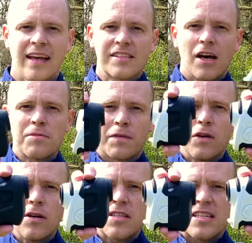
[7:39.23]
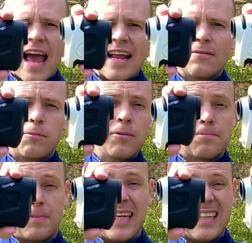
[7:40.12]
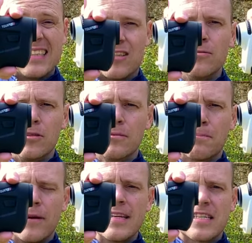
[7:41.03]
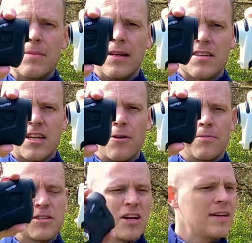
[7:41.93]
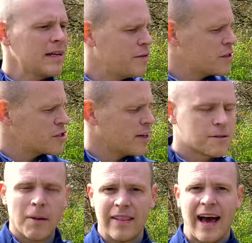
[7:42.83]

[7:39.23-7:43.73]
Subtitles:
In terms of looks, and well, yeah, they do look pretty similar. So certainly if you decide to buy the